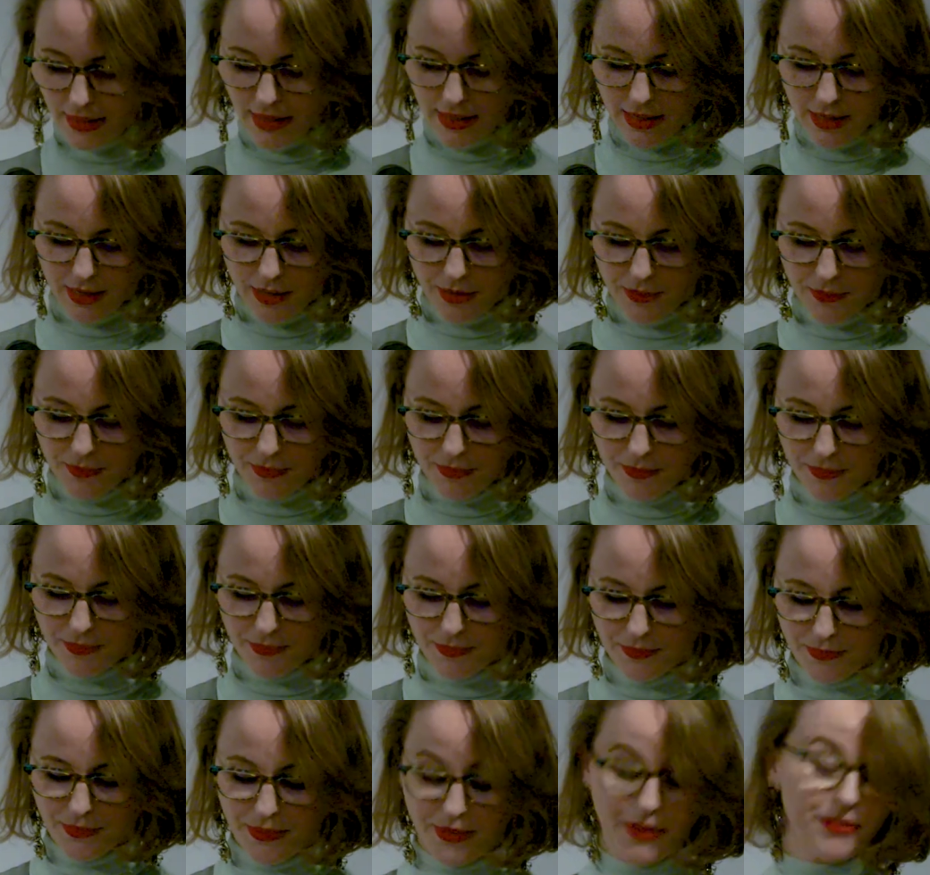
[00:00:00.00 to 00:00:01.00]

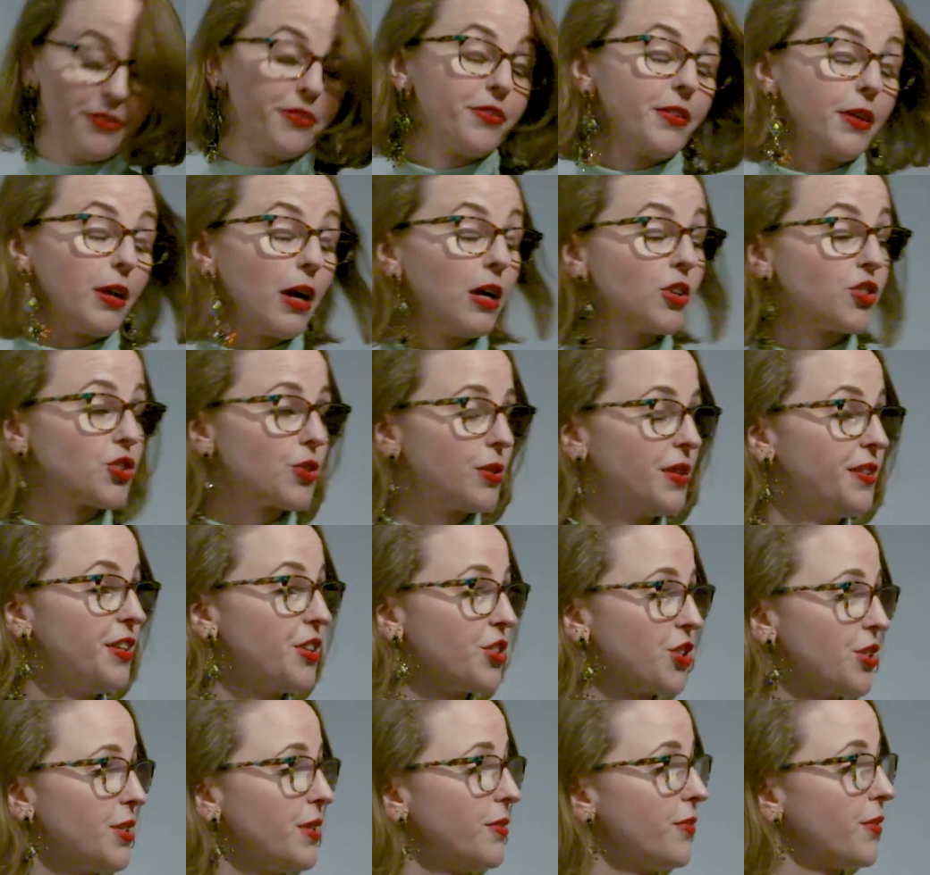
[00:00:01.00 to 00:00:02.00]
That's the cultural
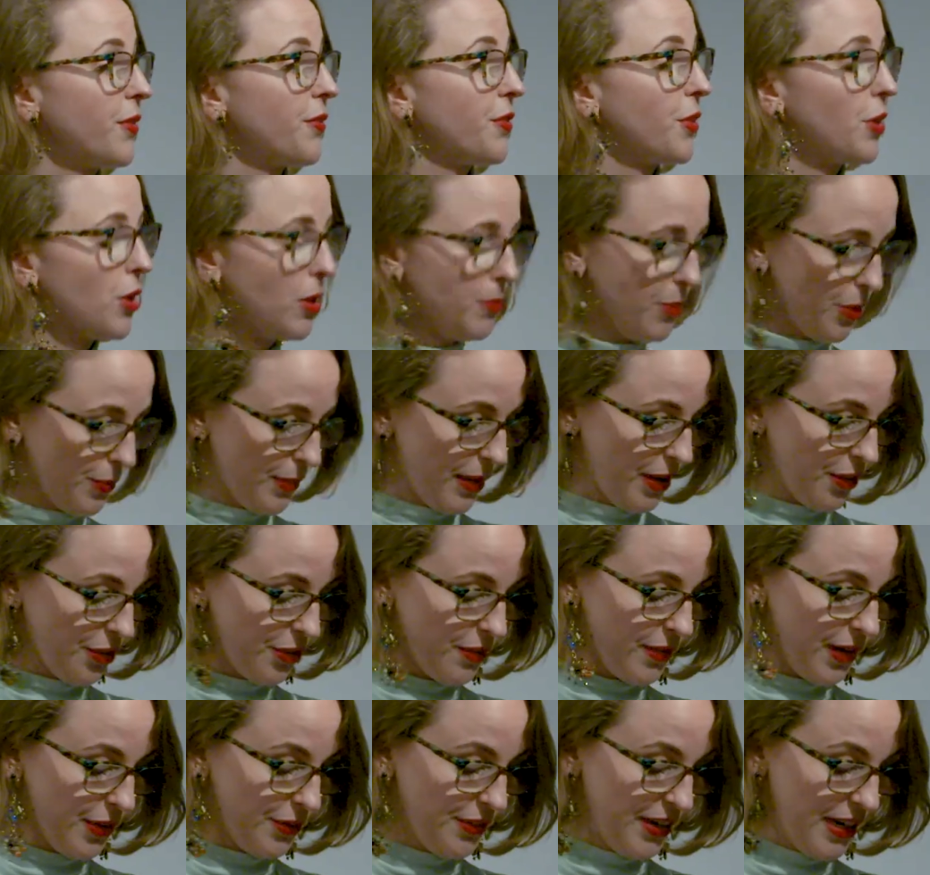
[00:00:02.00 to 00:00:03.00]
initiative of the
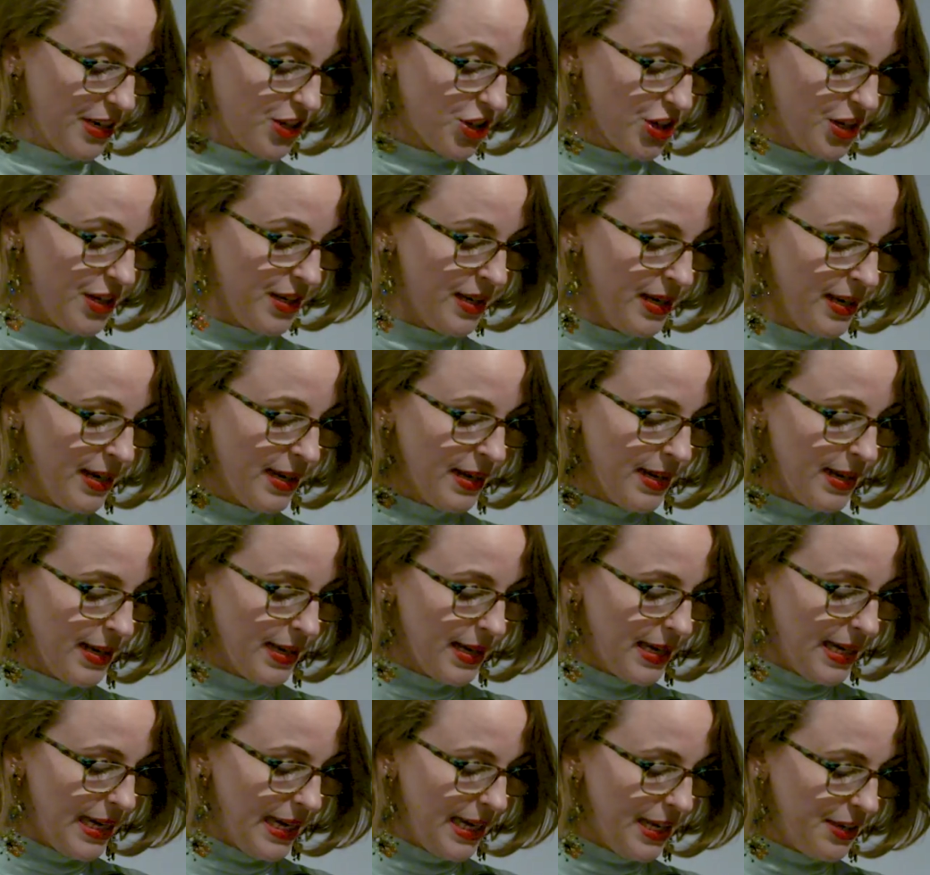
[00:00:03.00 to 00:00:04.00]
Commonwealth Foundation.
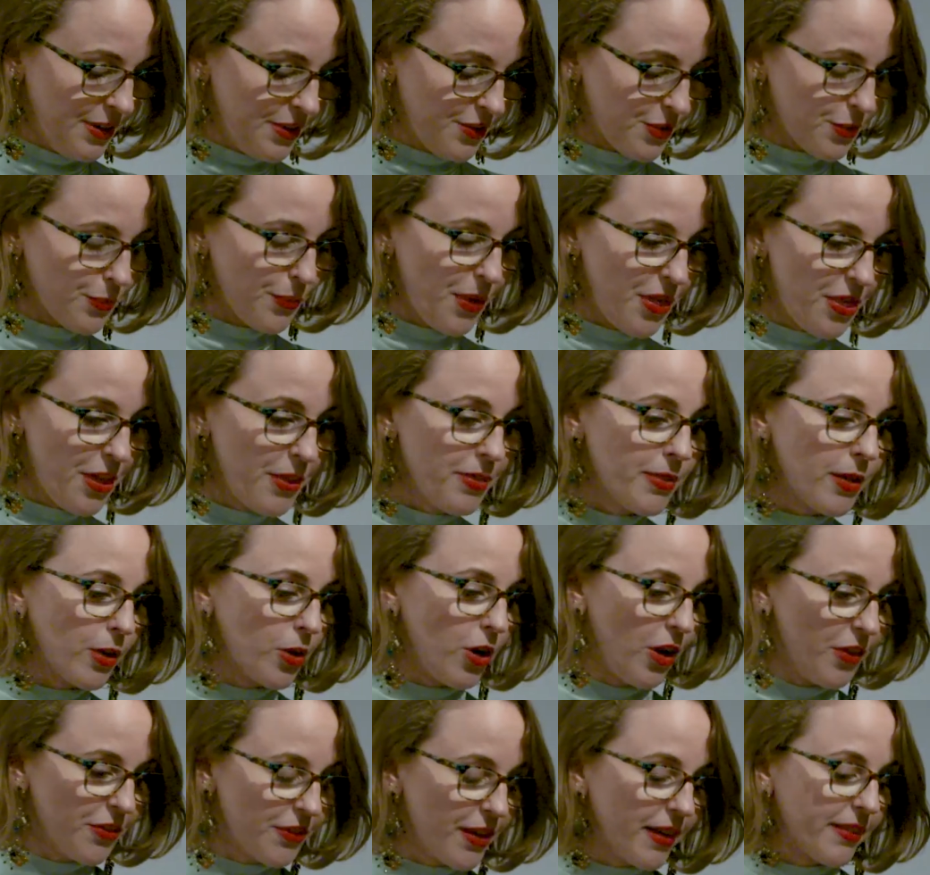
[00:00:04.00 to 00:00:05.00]
And within the
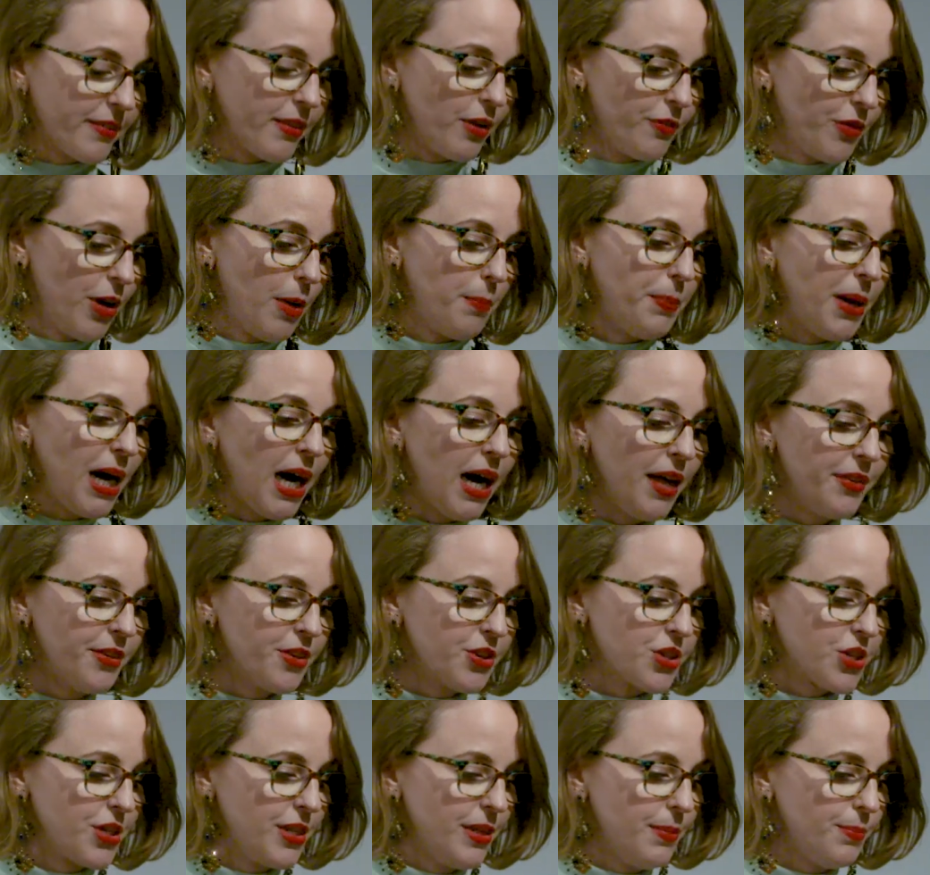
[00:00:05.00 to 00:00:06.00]
context of our
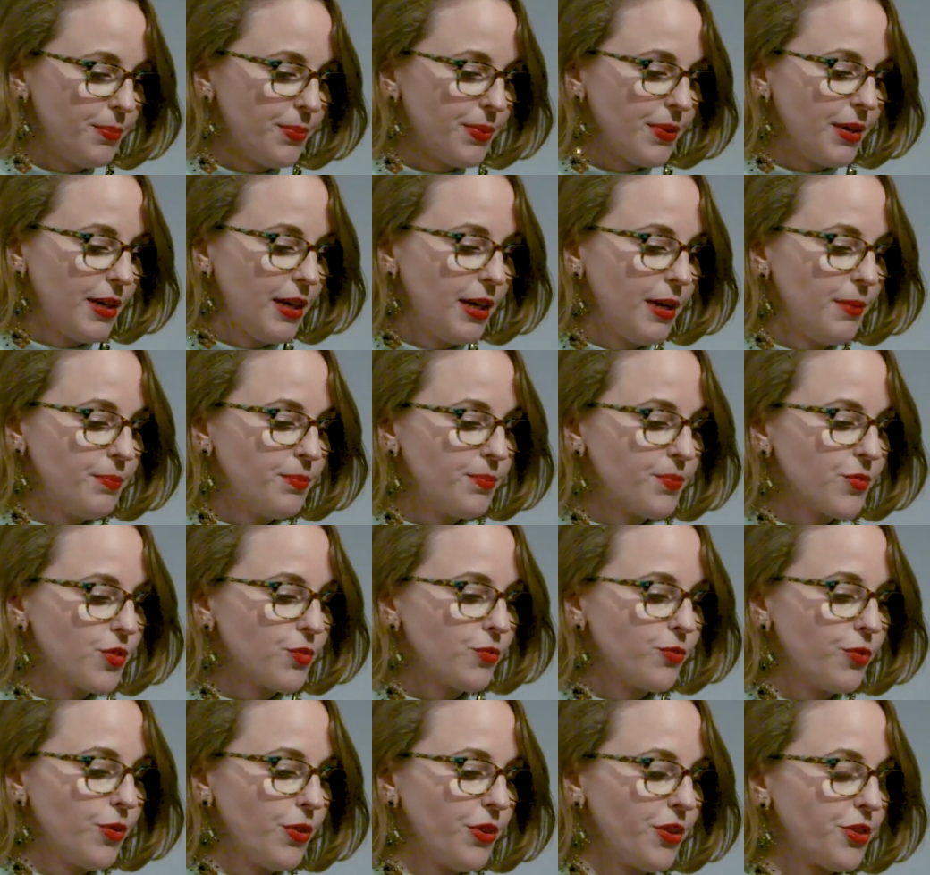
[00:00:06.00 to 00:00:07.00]
partnership
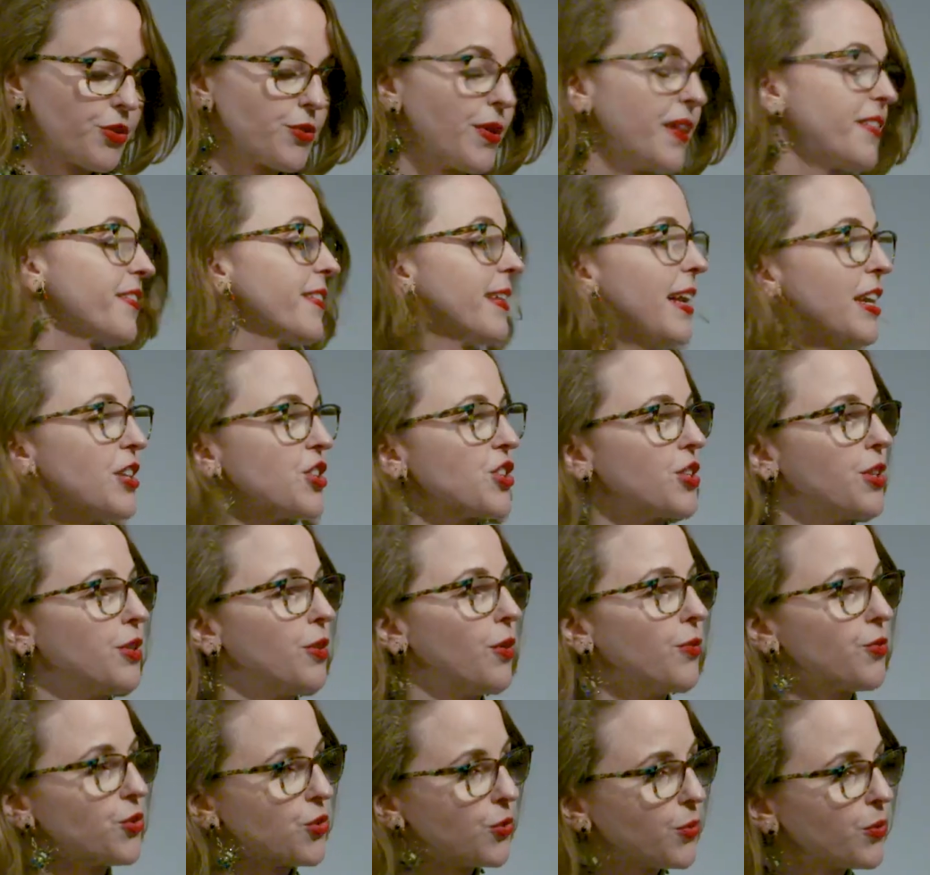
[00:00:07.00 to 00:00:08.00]
for the
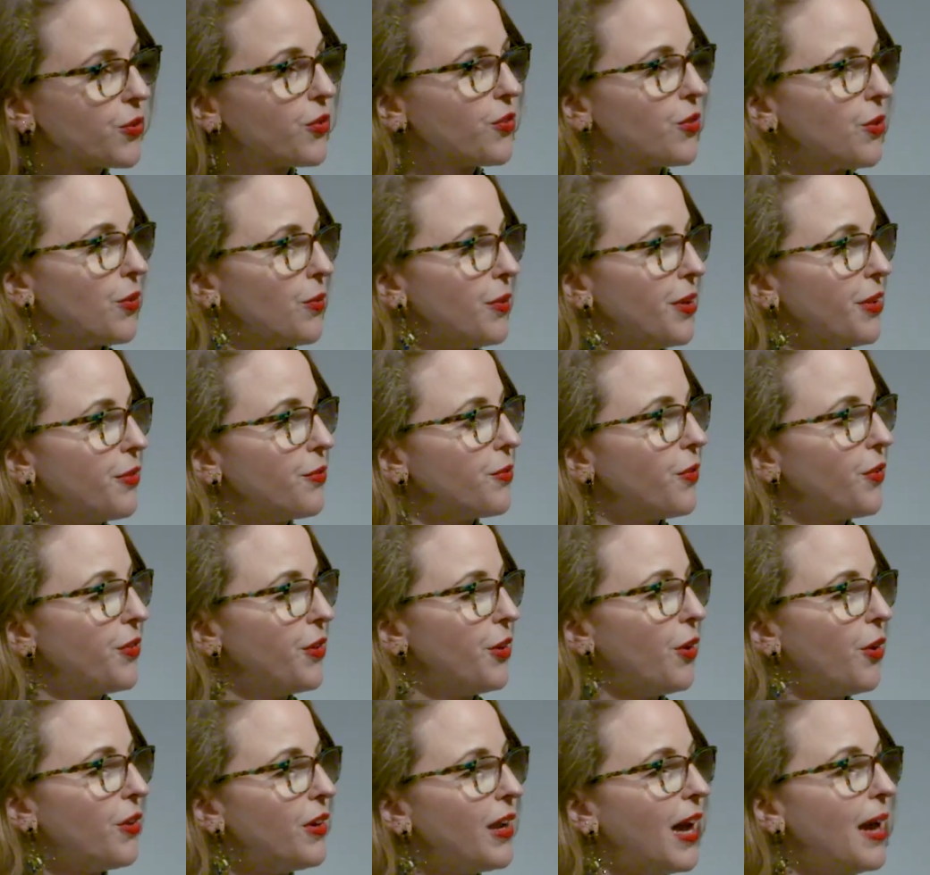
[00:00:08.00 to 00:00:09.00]
translation of short stories for
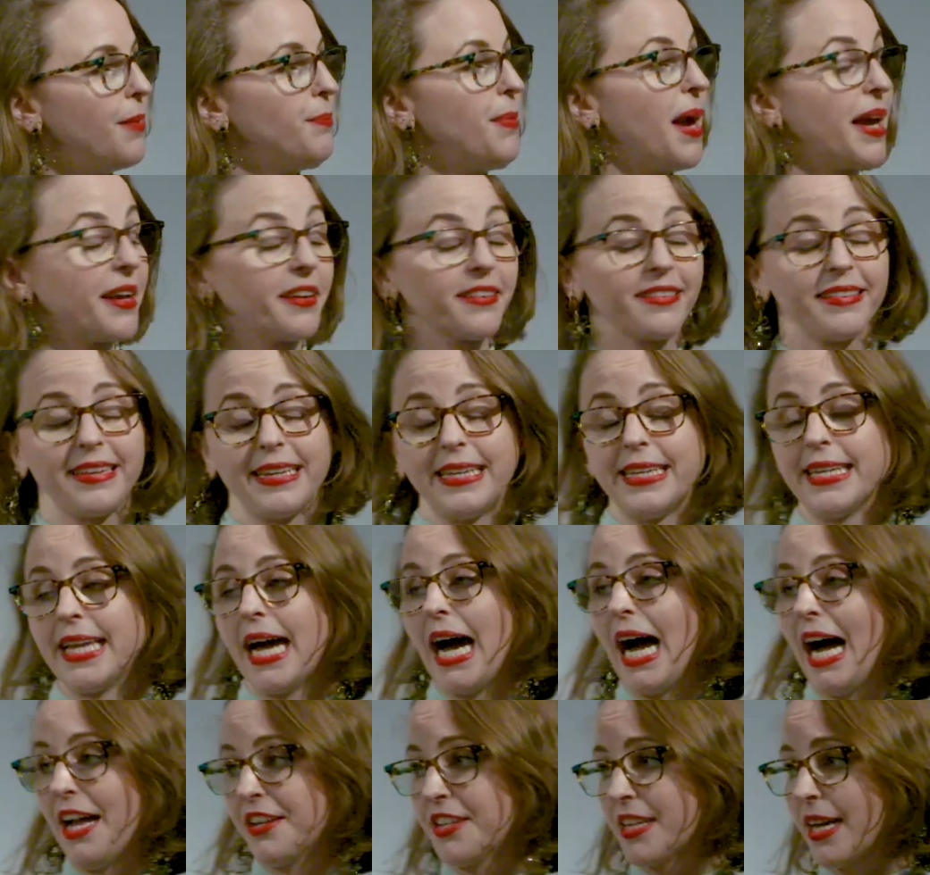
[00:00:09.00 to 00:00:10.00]
the online
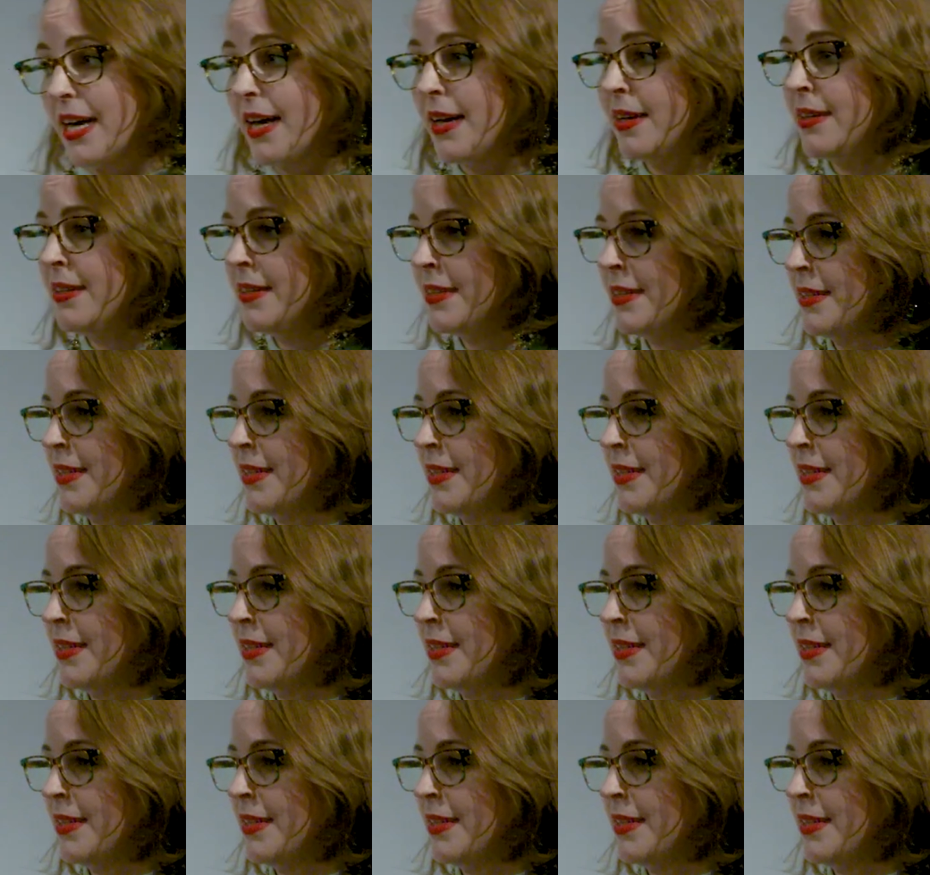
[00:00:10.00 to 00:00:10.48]
magazine ADA,